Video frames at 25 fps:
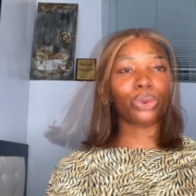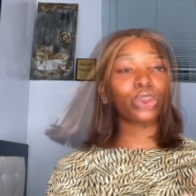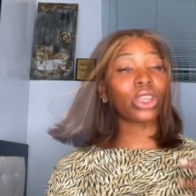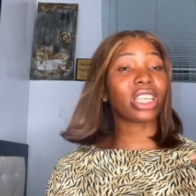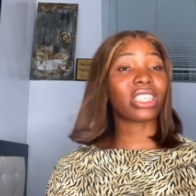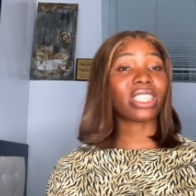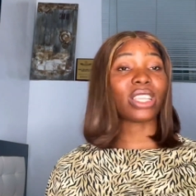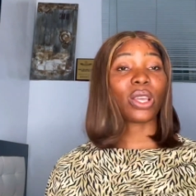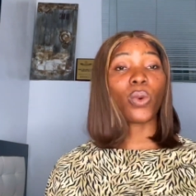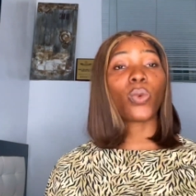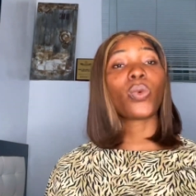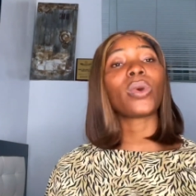So
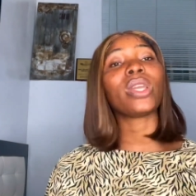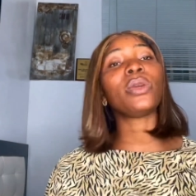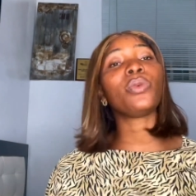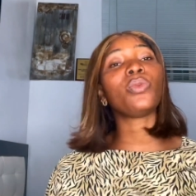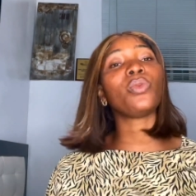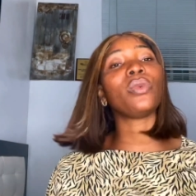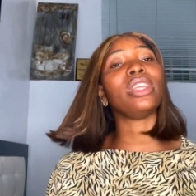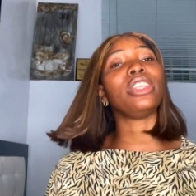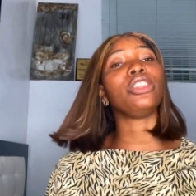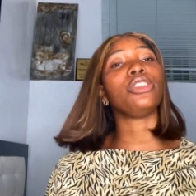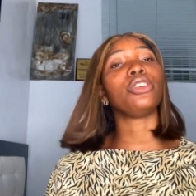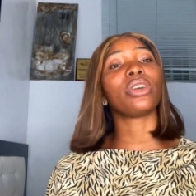it's a
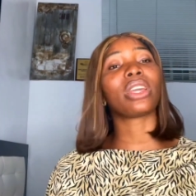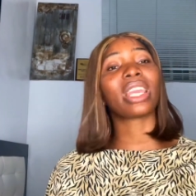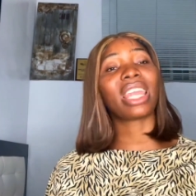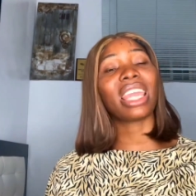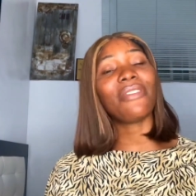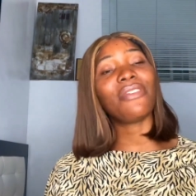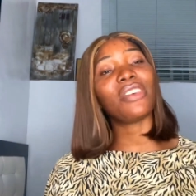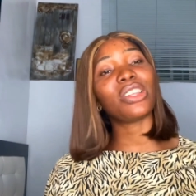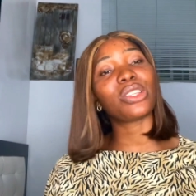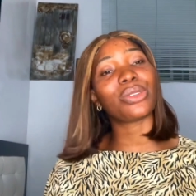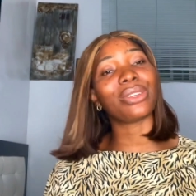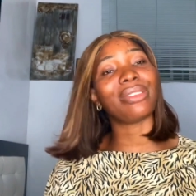win-win. You
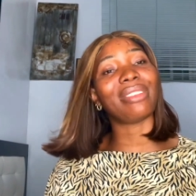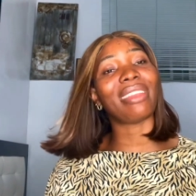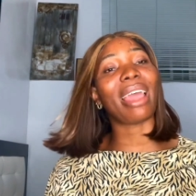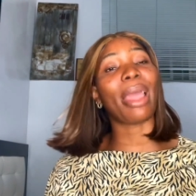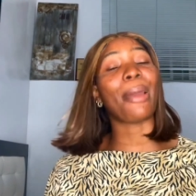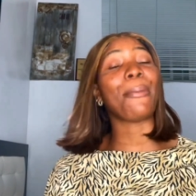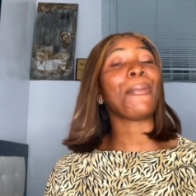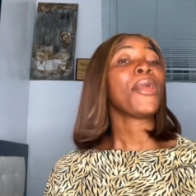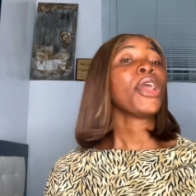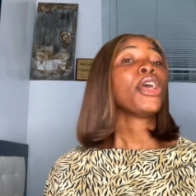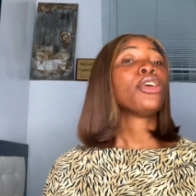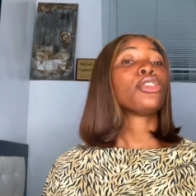give it to
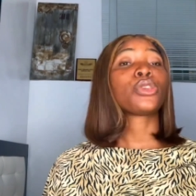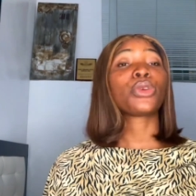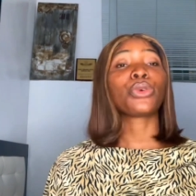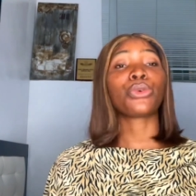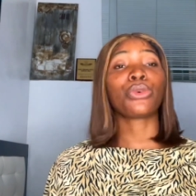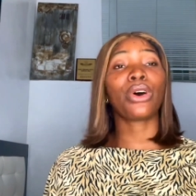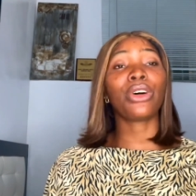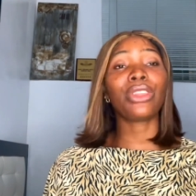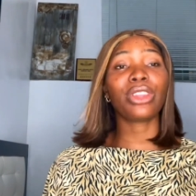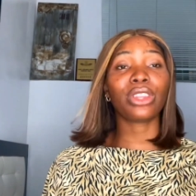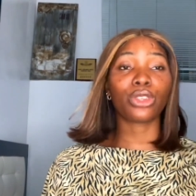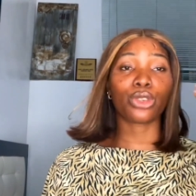them to
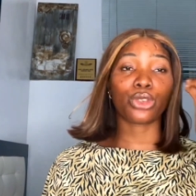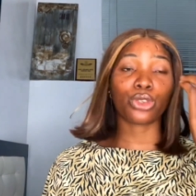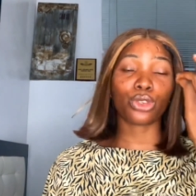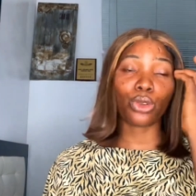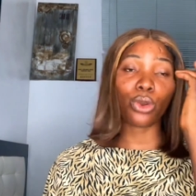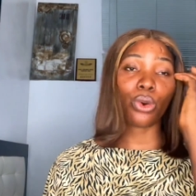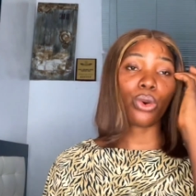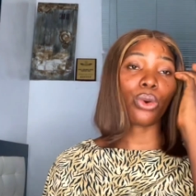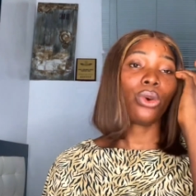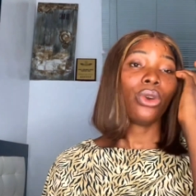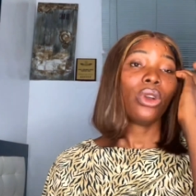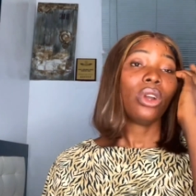run the
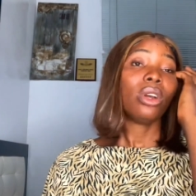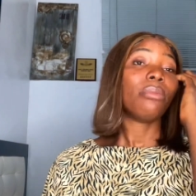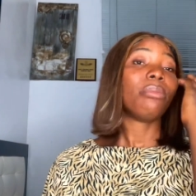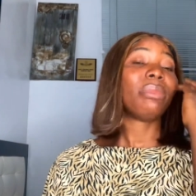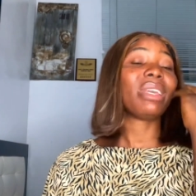show.